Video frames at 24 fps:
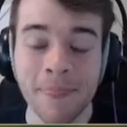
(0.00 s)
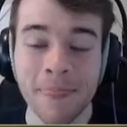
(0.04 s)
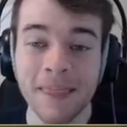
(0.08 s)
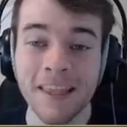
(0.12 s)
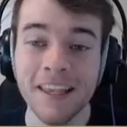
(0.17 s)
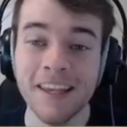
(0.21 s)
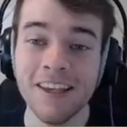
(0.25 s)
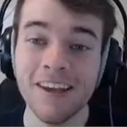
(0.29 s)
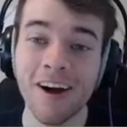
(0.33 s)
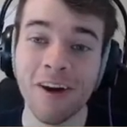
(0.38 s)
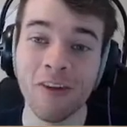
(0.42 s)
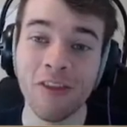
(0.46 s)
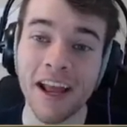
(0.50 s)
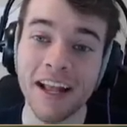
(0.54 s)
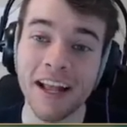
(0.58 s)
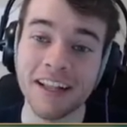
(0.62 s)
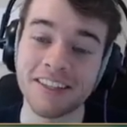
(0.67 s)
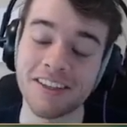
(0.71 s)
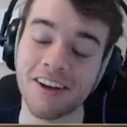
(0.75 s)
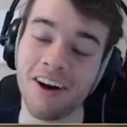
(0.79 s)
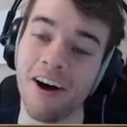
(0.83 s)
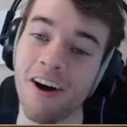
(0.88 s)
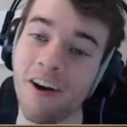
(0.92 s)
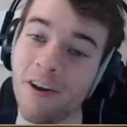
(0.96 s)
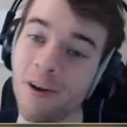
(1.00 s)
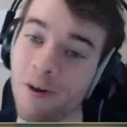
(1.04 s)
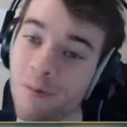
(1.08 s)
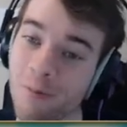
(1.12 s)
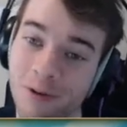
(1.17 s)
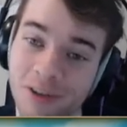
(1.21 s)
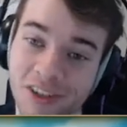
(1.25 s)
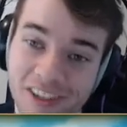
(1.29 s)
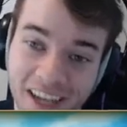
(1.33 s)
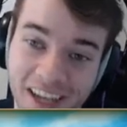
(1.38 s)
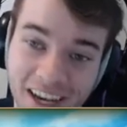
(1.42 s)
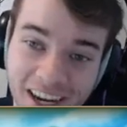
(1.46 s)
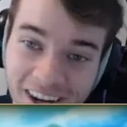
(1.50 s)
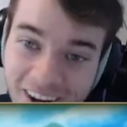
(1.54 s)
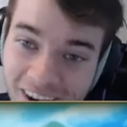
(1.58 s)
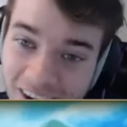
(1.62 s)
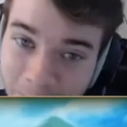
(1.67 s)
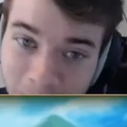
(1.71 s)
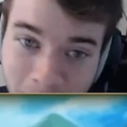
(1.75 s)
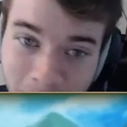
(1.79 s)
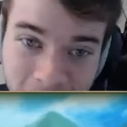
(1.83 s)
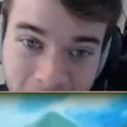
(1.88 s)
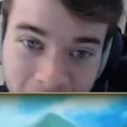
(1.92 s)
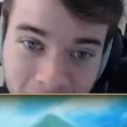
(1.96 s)
Yo, that's 100%
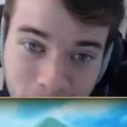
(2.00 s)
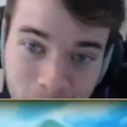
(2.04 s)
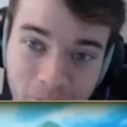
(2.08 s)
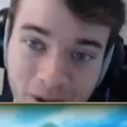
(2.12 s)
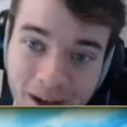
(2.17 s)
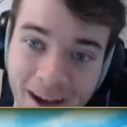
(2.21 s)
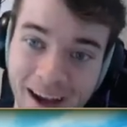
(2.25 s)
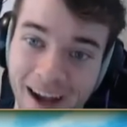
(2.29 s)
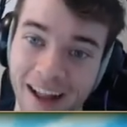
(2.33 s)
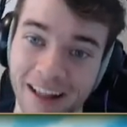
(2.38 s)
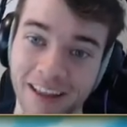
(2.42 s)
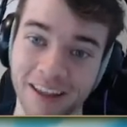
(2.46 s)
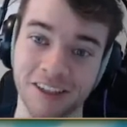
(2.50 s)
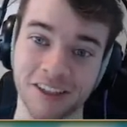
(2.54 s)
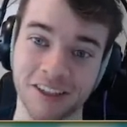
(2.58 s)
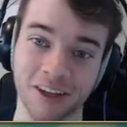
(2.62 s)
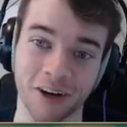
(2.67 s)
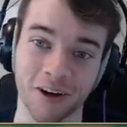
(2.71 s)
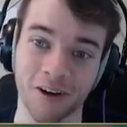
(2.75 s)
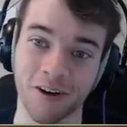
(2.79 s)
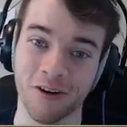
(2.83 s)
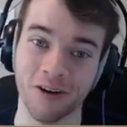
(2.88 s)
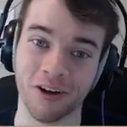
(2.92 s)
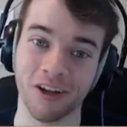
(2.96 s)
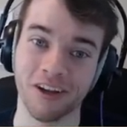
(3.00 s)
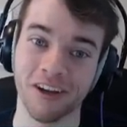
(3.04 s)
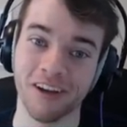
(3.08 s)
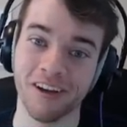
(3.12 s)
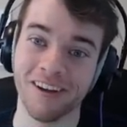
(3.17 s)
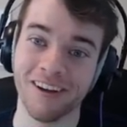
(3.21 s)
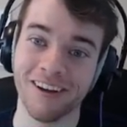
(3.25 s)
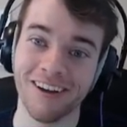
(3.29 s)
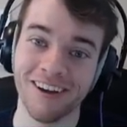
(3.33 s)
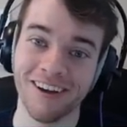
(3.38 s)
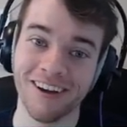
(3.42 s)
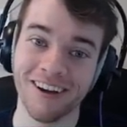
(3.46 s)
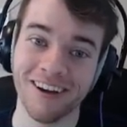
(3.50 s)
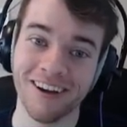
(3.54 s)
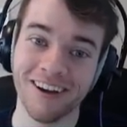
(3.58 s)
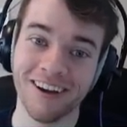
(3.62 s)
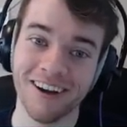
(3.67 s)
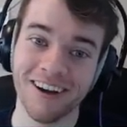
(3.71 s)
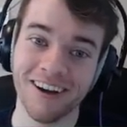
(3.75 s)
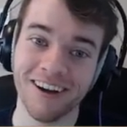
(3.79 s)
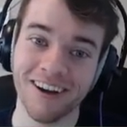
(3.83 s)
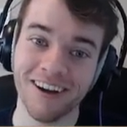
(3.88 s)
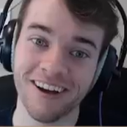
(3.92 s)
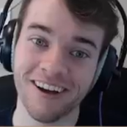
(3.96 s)
gonna be a Politoed.
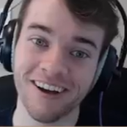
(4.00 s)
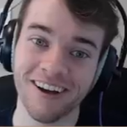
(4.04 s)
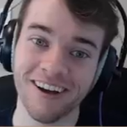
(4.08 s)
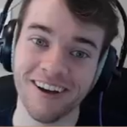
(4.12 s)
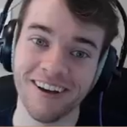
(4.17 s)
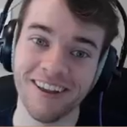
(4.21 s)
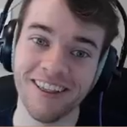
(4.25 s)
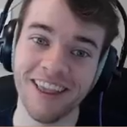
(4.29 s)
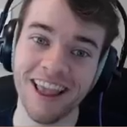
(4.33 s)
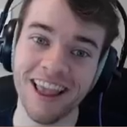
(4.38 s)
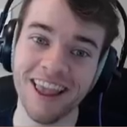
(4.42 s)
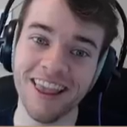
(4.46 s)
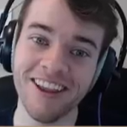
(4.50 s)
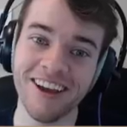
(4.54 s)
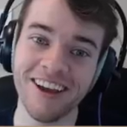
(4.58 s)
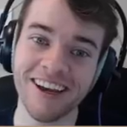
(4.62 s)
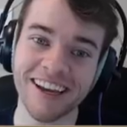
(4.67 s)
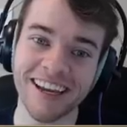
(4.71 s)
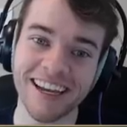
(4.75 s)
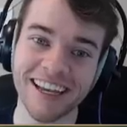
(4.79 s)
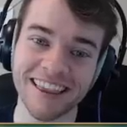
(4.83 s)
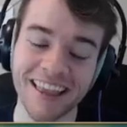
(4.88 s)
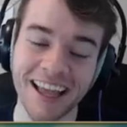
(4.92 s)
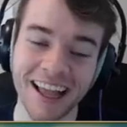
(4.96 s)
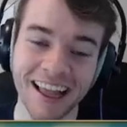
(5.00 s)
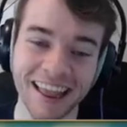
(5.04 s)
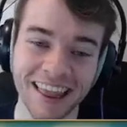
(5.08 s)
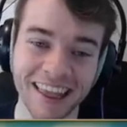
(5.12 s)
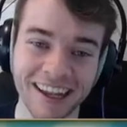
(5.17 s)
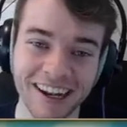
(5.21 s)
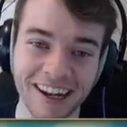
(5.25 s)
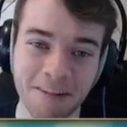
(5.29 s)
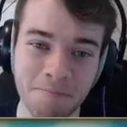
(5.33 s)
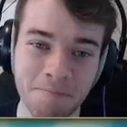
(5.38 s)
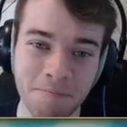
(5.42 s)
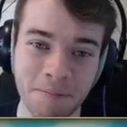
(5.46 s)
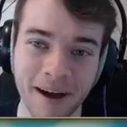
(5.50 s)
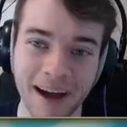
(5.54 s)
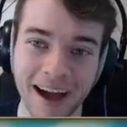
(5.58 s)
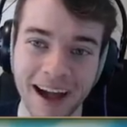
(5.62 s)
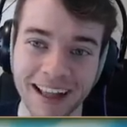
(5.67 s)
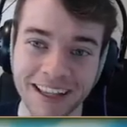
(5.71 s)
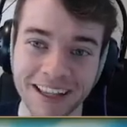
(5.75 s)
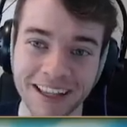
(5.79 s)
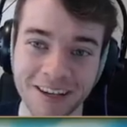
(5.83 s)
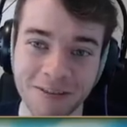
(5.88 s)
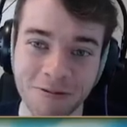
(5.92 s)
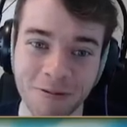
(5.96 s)
Look at that little
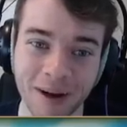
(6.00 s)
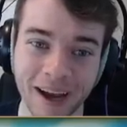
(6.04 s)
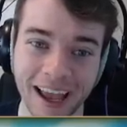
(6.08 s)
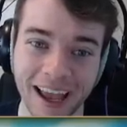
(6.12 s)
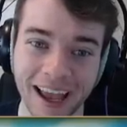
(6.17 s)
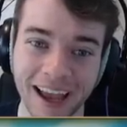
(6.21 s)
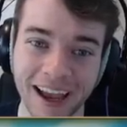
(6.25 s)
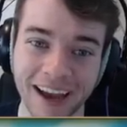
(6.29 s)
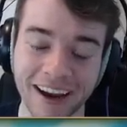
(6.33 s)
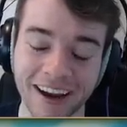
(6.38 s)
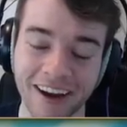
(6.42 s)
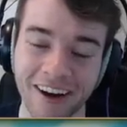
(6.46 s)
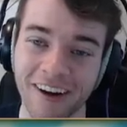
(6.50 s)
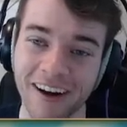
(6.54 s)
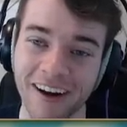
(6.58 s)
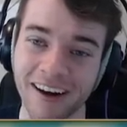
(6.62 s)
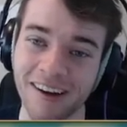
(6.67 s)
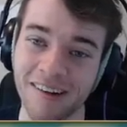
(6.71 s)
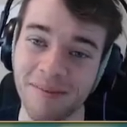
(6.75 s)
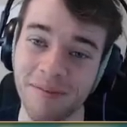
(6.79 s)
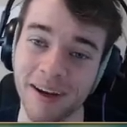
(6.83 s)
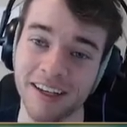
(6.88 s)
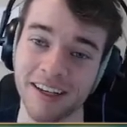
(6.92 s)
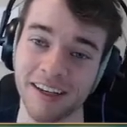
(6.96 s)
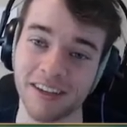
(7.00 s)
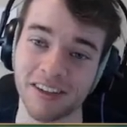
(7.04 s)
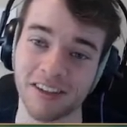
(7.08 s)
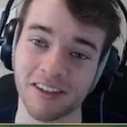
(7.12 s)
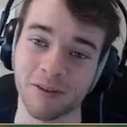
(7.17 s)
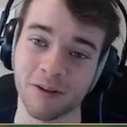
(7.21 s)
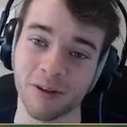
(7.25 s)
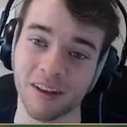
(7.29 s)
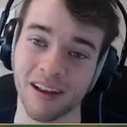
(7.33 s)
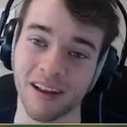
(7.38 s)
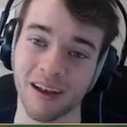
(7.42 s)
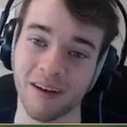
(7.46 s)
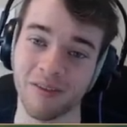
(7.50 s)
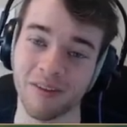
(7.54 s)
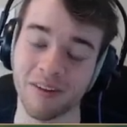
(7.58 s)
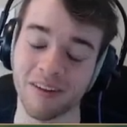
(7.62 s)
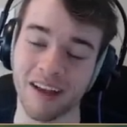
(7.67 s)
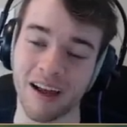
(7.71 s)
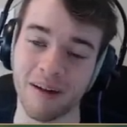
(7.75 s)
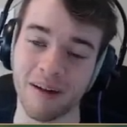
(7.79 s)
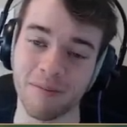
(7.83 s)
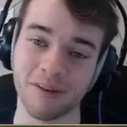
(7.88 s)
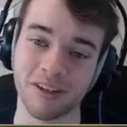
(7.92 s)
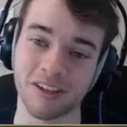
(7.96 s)
Poliwag! Oh, I didn't pay attention to what
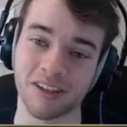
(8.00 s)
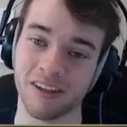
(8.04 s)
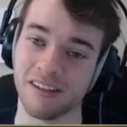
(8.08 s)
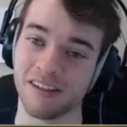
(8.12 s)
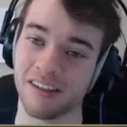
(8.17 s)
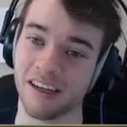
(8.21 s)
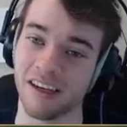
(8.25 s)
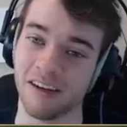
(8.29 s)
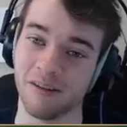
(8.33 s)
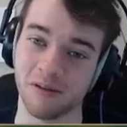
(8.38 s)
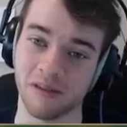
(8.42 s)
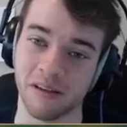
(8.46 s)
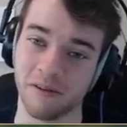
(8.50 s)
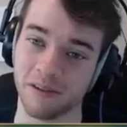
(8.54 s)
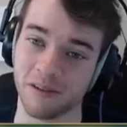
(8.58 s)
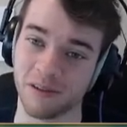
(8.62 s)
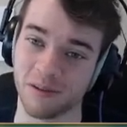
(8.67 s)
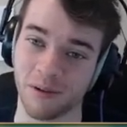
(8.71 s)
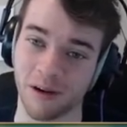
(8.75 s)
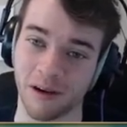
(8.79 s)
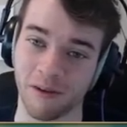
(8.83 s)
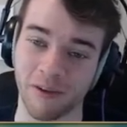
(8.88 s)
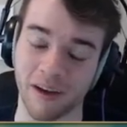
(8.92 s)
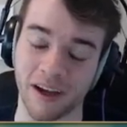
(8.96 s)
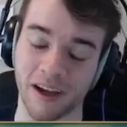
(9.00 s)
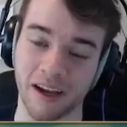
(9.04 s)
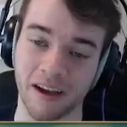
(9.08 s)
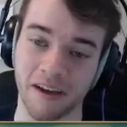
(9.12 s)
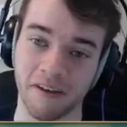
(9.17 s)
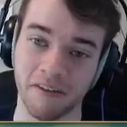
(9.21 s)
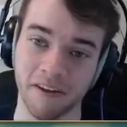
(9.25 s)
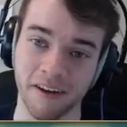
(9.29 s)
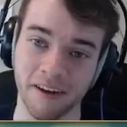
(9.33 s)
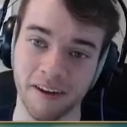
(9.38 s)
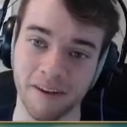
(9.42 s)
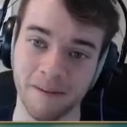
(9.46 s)
level. I'm just gonna say he was level 25.